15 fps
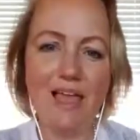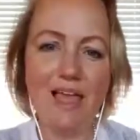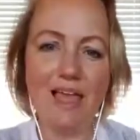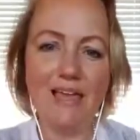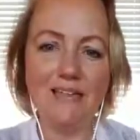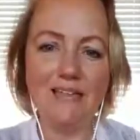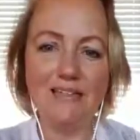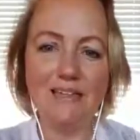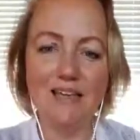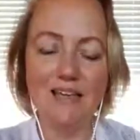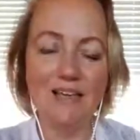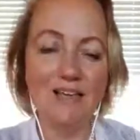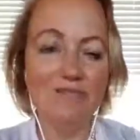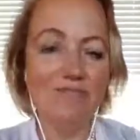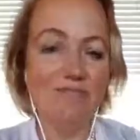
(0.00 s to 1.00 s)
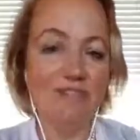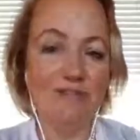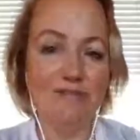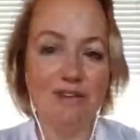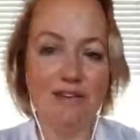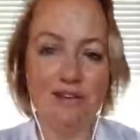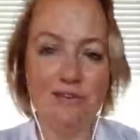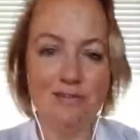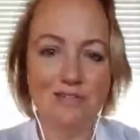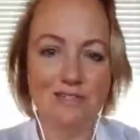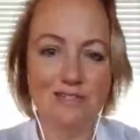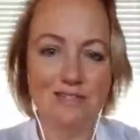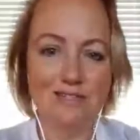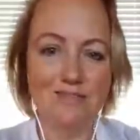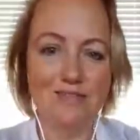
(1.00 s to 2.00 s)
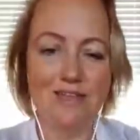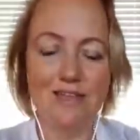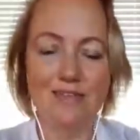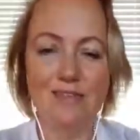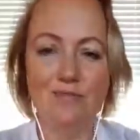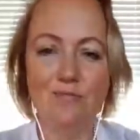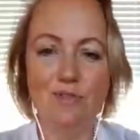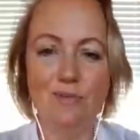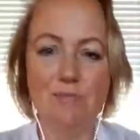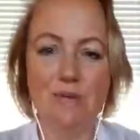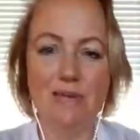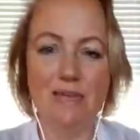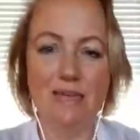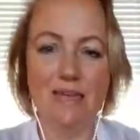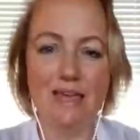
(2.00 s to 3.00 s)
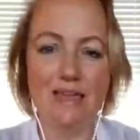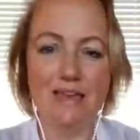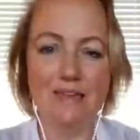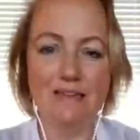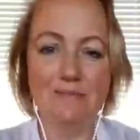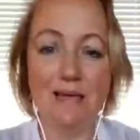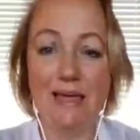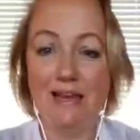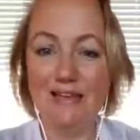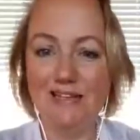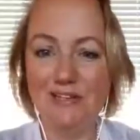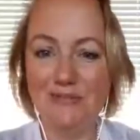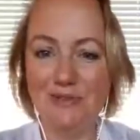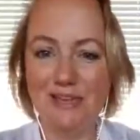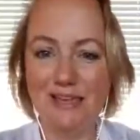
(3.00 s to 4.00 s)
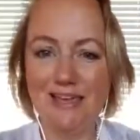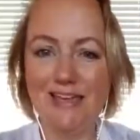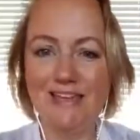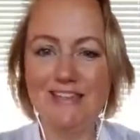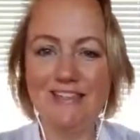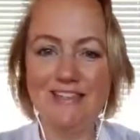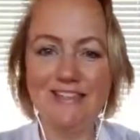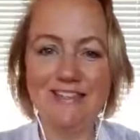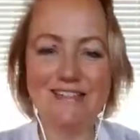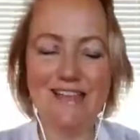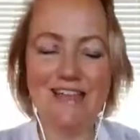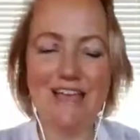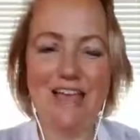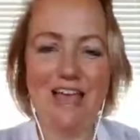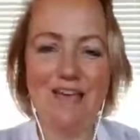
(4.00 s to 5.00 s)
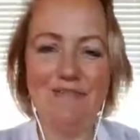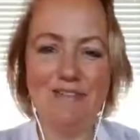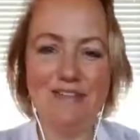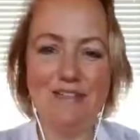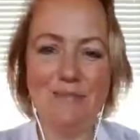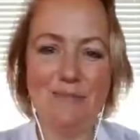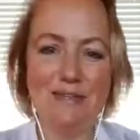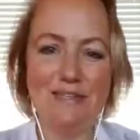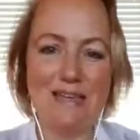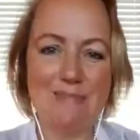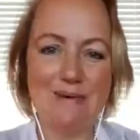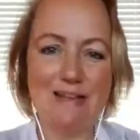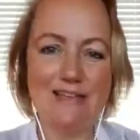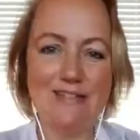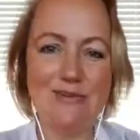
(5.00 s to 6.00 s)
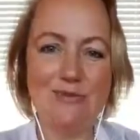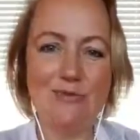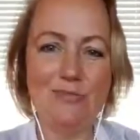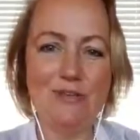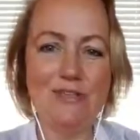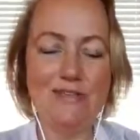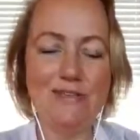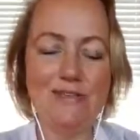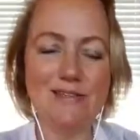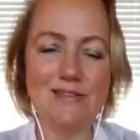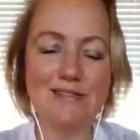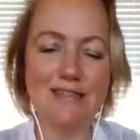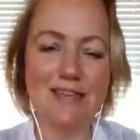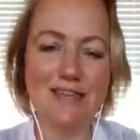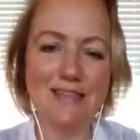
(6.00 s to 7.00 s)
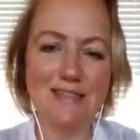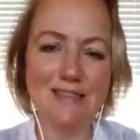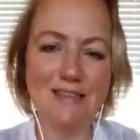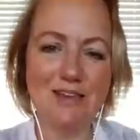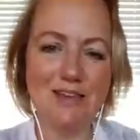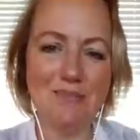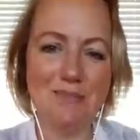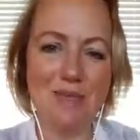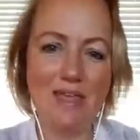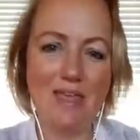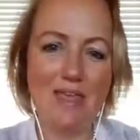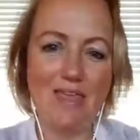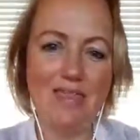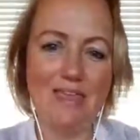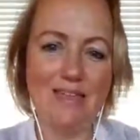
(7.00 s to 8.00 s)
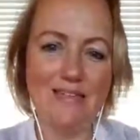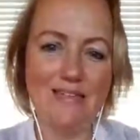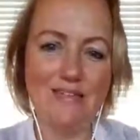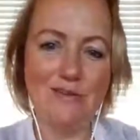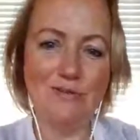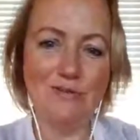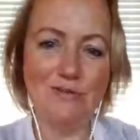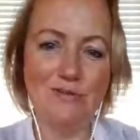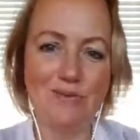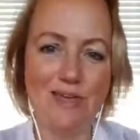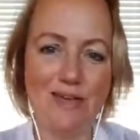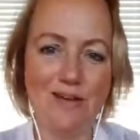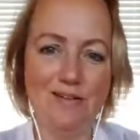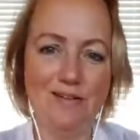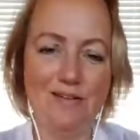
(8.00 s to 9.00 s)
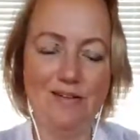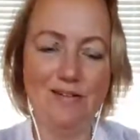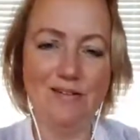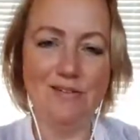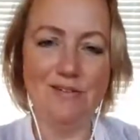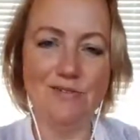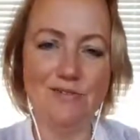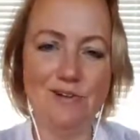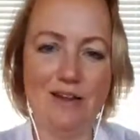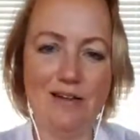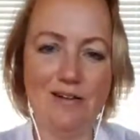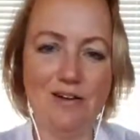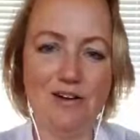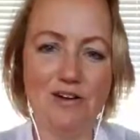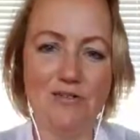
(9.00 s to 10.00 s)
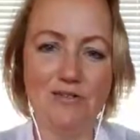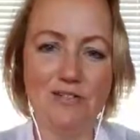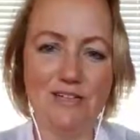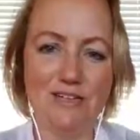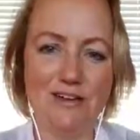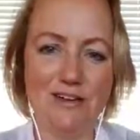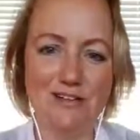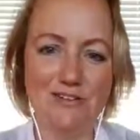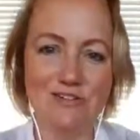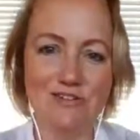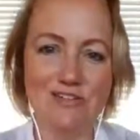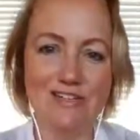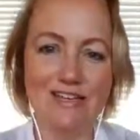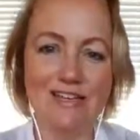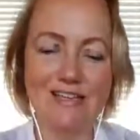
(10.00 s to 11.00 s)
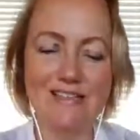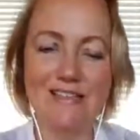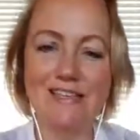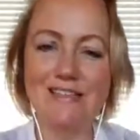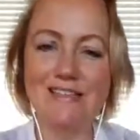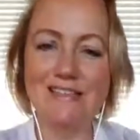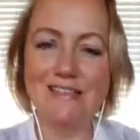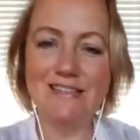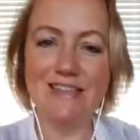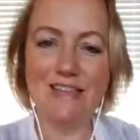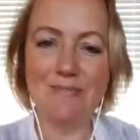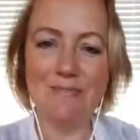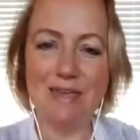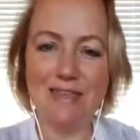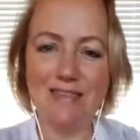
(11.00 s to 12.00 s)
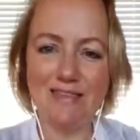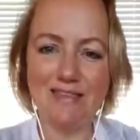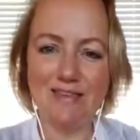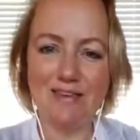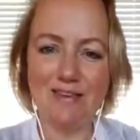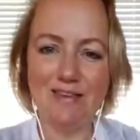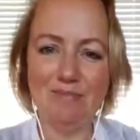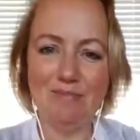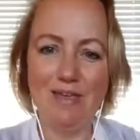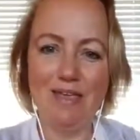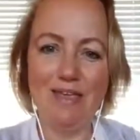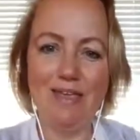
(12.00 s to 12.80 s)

and feel really good. It doesn't affect them. With me, and it's partly to do with age and having to metabolize hormones, because the enzyme that deals with alcohol, it's called alcohol dehydrogenase, is the same enzyme